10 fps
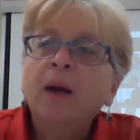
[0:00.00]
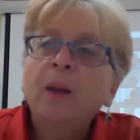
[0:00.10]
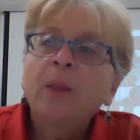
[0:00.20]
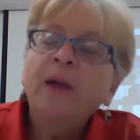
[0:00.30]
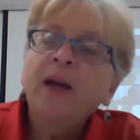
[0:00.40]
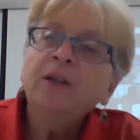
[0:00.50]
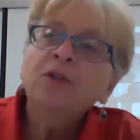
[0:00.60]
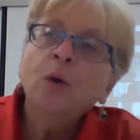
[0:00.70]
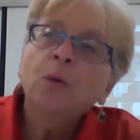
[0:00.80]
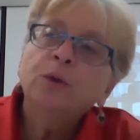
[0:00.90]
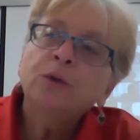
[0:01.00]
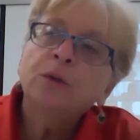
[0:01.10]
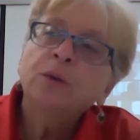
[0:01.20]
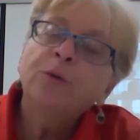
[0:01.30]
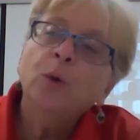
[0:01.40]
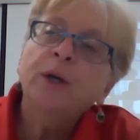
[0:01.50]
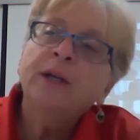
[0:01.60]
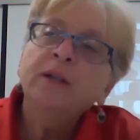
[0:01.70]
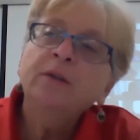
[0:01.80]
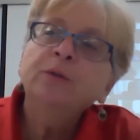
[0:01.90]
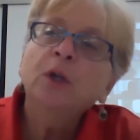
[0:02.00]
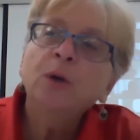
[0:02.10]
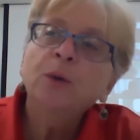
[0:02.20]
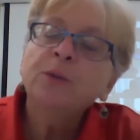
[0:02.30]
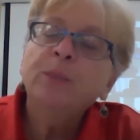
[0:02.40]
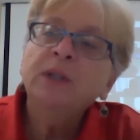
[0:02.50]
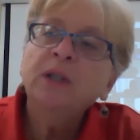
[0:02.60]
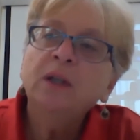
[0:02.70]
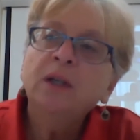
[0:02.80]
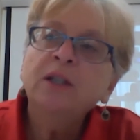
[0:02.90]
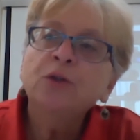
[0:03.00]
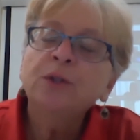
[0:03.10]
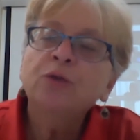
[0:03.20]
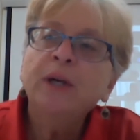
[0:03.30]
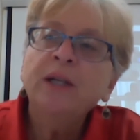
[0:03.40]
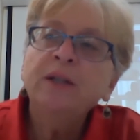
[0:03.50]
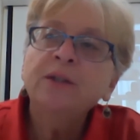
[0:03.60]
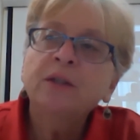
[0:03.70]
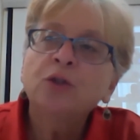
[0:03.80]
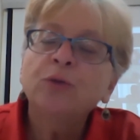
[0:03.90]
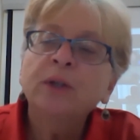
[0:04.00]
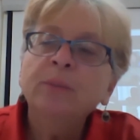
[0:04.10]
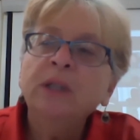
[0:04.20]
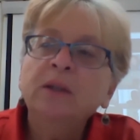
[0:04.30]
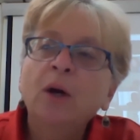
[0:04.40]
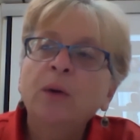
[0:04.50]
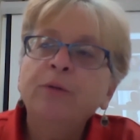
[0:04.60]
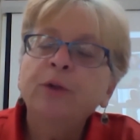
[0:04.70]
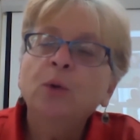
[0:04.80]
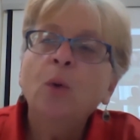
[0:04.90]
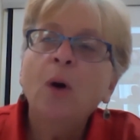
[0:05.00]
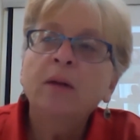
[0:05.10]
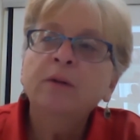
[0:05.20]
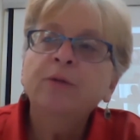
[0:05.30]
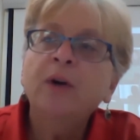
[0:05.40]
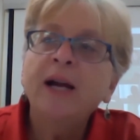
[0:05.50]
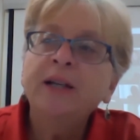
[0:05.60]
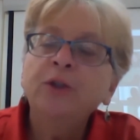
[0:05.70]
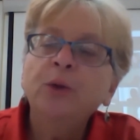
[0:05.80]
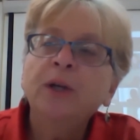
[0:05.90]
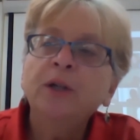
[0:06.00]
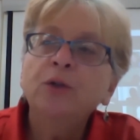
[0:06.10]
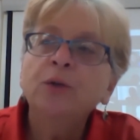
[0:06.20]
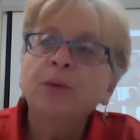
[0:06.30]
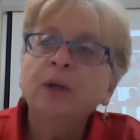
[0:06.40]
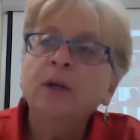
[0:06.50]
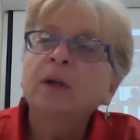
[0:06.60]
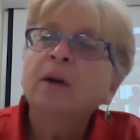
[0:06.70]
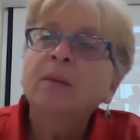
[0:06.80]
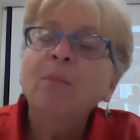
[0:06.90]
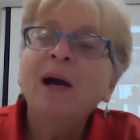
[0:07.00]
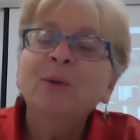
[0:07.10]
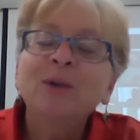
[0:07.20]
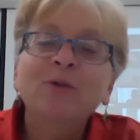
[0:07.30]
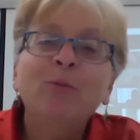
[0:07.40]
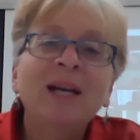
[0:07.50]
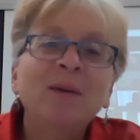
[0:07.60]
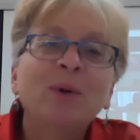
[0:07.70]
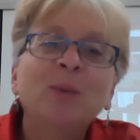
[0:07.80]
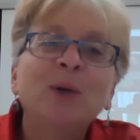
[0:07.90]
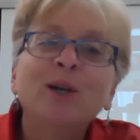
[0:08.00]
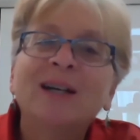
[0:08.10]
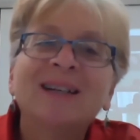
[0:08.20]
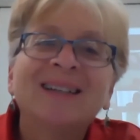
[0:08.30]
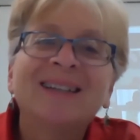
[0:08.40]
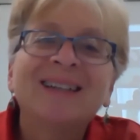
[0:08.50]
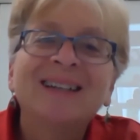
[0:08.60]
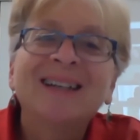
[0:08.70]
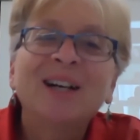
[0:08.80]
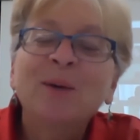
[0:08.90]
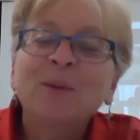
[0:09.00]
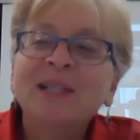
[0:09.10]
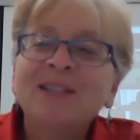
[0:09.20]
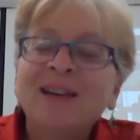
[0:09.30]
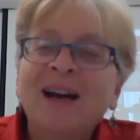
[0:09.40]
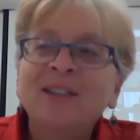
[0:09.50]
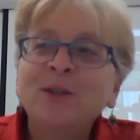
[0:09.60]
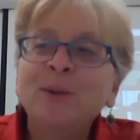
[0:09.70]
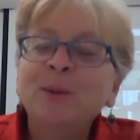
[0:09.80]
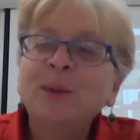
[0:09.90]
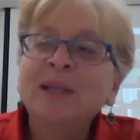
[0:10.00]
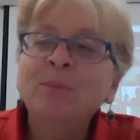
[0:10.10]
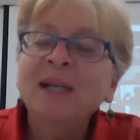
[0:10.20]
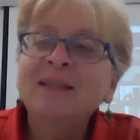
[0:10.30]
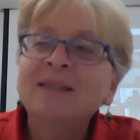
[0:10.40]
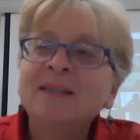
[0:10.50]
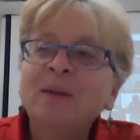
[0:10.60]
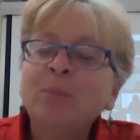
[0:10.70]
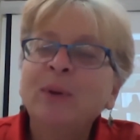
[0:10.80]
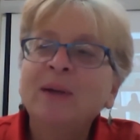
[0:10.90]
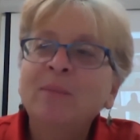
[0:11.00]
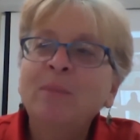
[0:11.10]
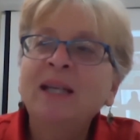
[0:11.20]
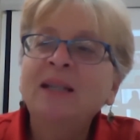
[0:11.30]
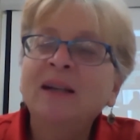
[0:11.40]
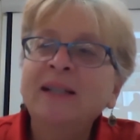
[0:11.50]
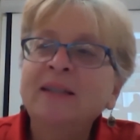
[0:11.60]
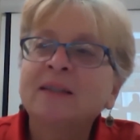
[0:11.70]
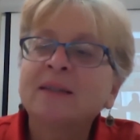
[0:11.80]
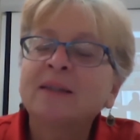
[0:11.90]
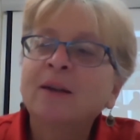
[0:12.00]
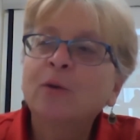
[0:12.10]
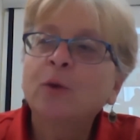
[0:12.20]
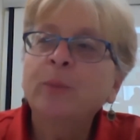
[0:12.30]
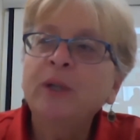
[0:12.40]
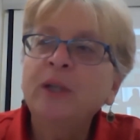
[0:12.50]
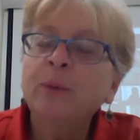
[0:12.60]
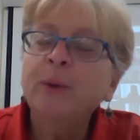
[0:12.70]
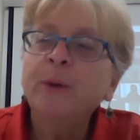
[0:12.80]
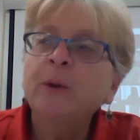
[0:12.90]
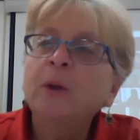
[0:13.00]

They don't forgive loans, but the interest rate is extremely low if you qualify, and you can do the mountain of paperwork, which I do in my sleep many nights for people.